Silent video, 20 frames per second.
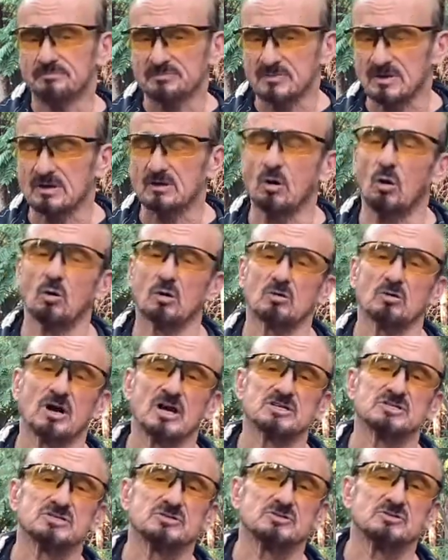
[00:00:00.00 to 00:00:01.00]
go
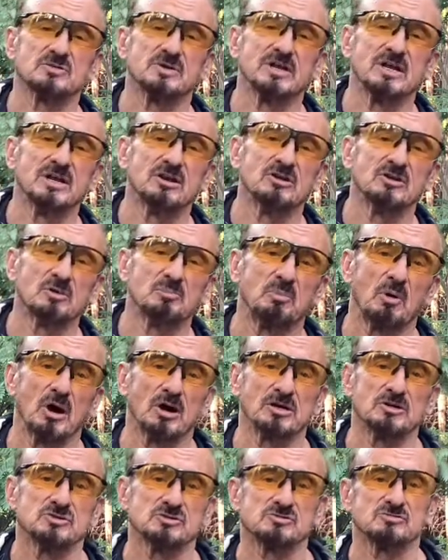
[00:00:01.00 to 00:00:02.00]
across the street into the
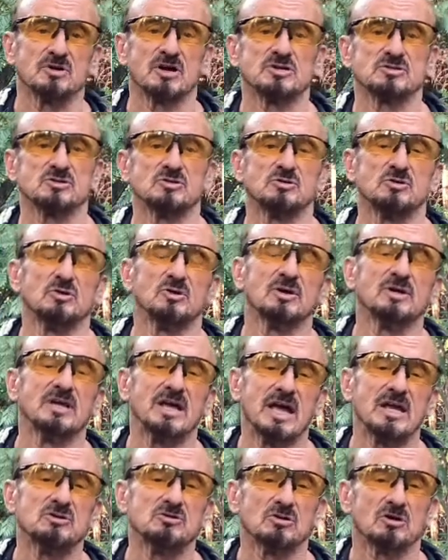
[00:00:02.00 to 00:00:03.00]
parking structure. You can
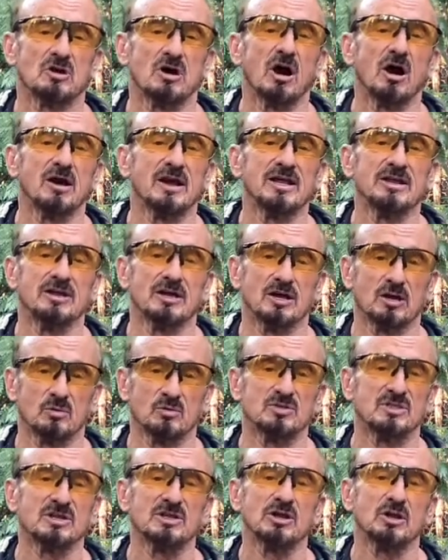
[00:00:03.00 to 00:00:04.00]
get your car in there with
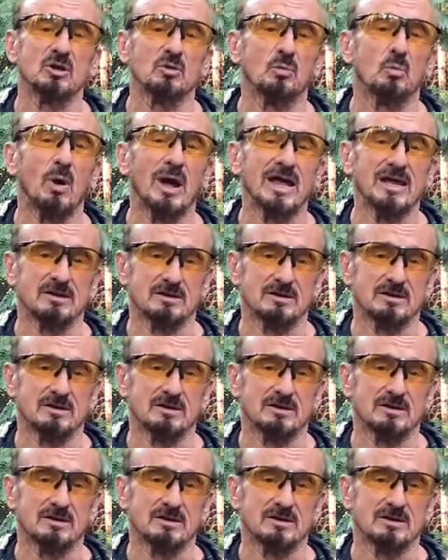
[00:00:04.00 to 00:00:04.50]
a little wait.